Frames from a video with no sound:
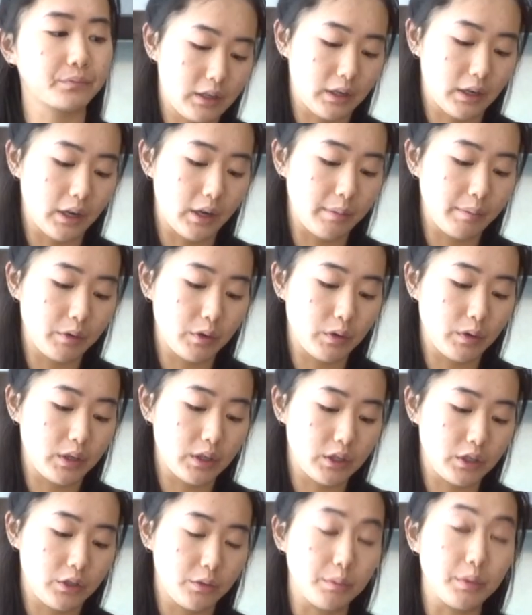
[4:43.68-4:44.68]
I'm
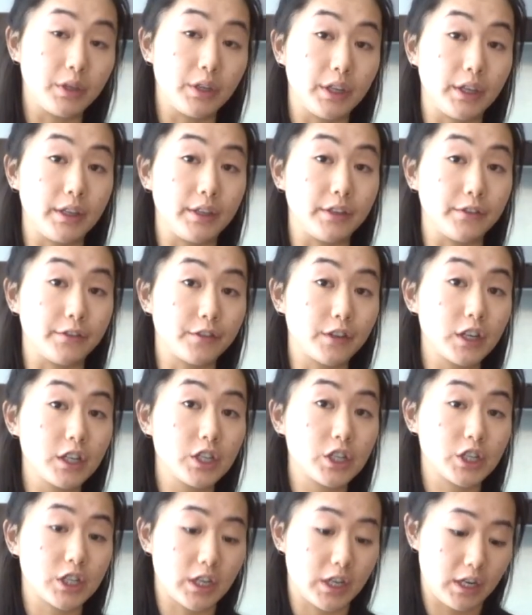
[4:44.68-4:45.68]
going to put it in the
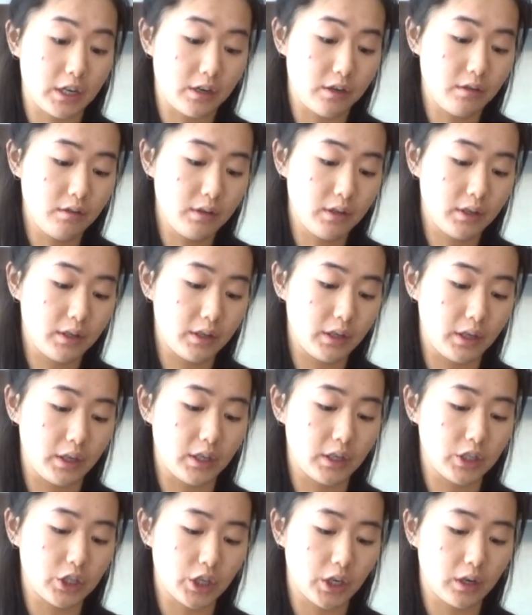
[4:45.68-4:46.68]
fridge now
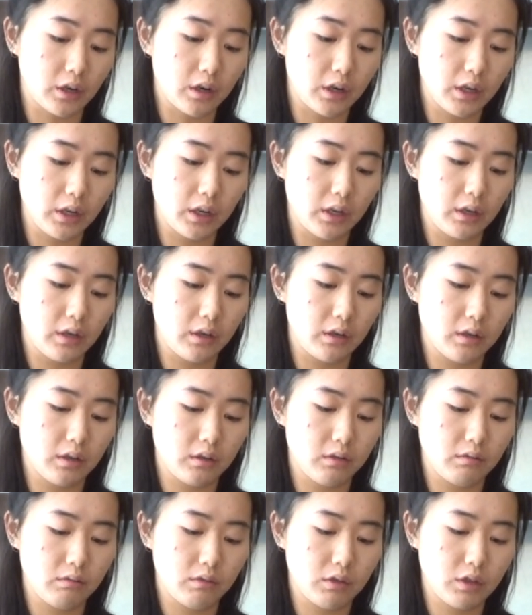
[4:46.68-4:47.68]
and check on it
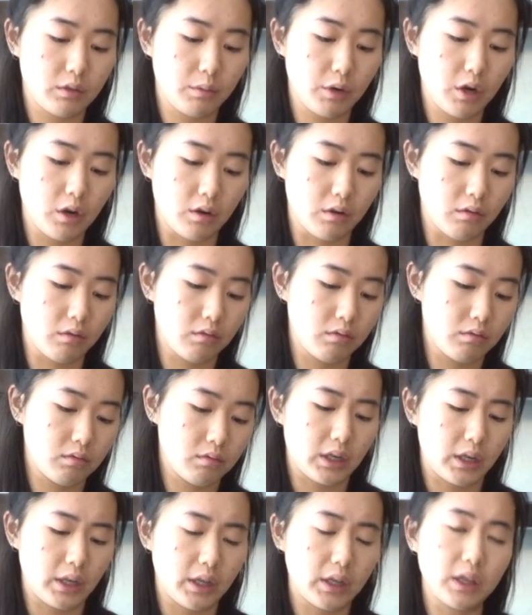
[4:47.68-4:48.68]
tomorrow.
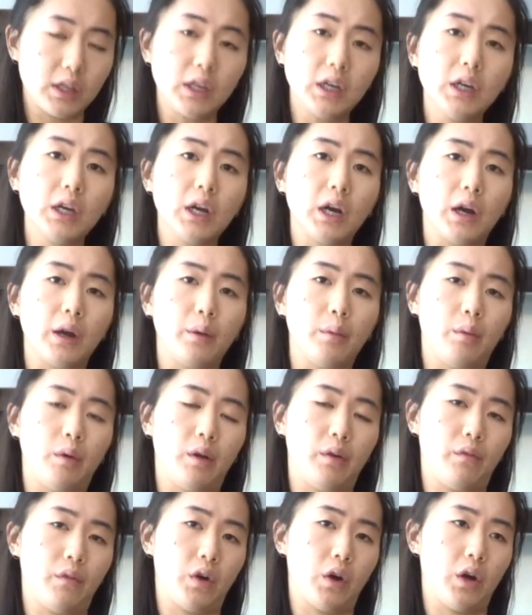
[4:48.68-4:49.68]
I think I will
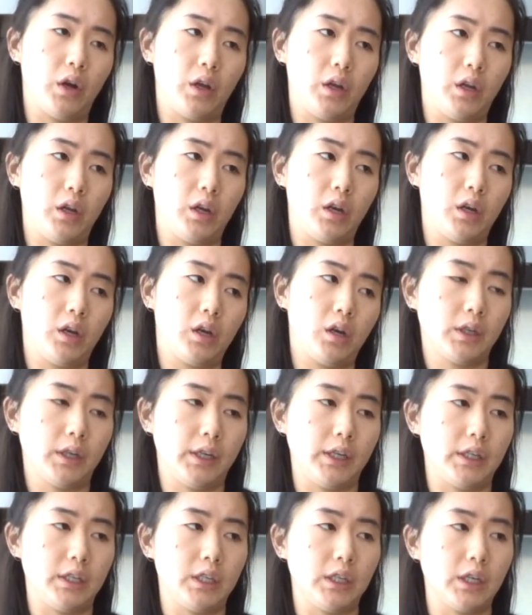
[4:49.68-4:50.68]
have gotten
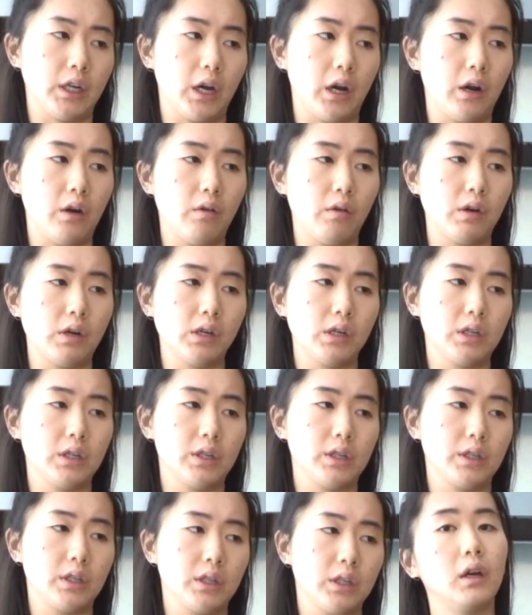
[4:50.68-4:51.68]
18
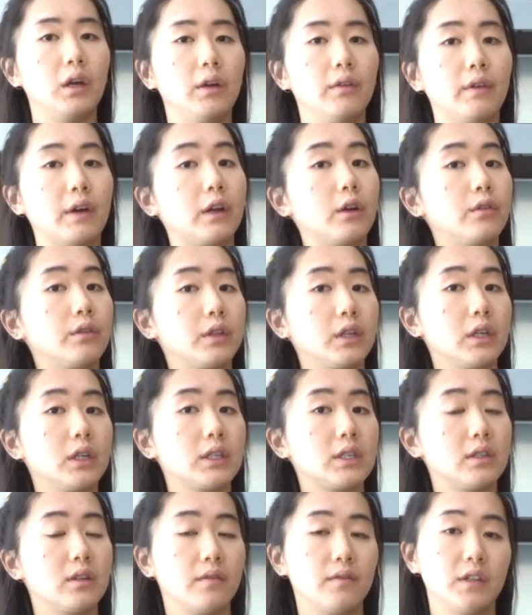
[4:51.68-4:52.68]
hours. If I don't think
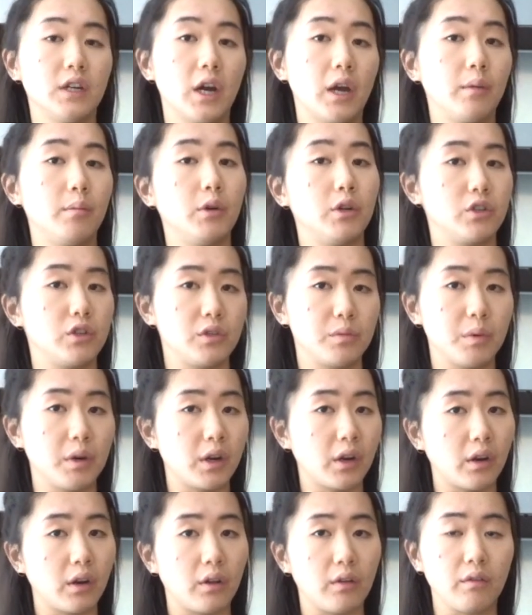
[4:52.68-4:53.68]
it's enough time, I'll just put
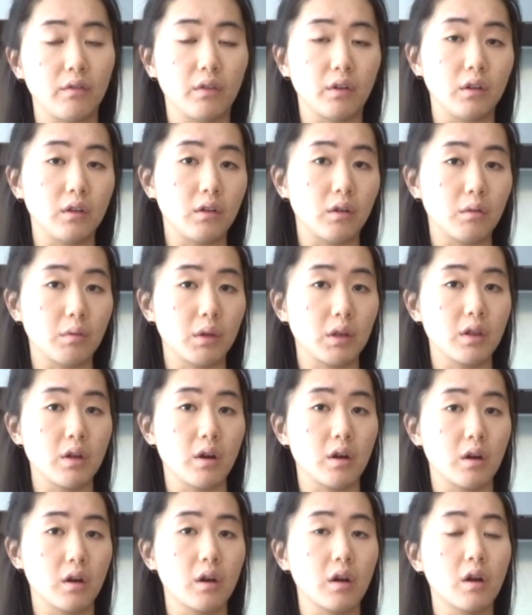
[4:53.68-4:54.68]
it in for a little bit
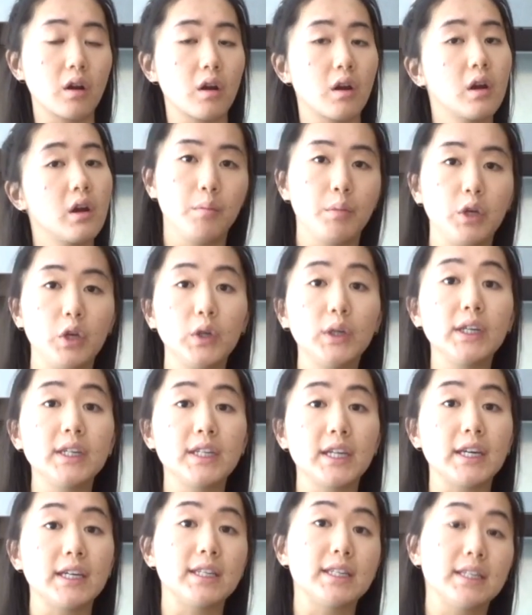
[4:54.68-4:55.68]
longer. But you can
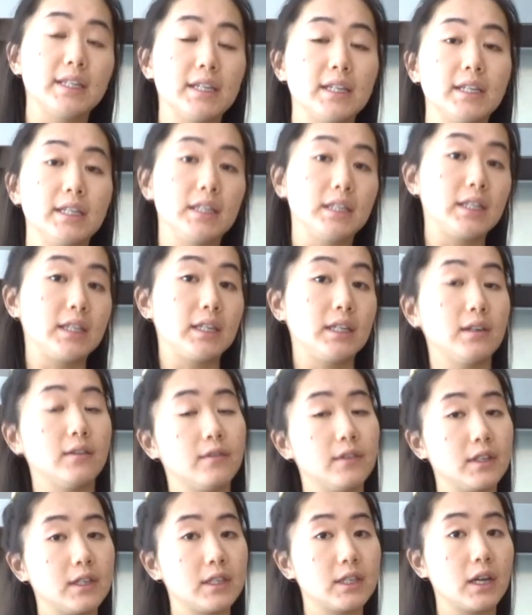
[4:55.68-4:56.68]
taste it and see if
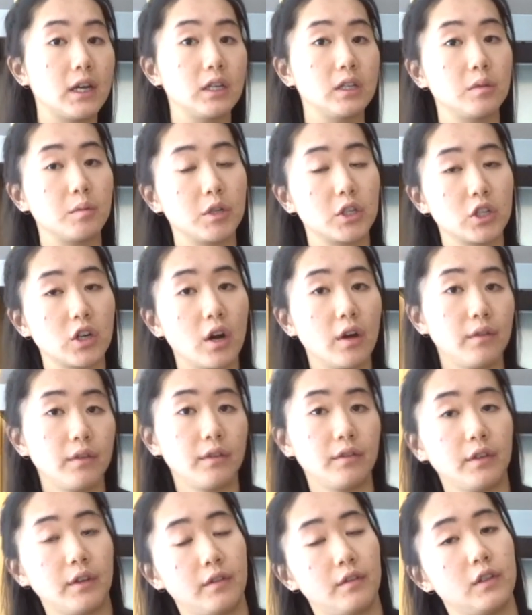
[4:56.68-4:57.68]
it's as much coffee
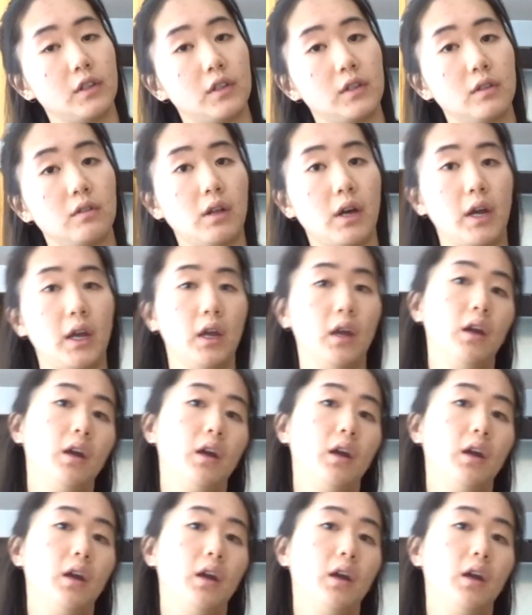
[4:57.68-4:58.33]
flavor as you like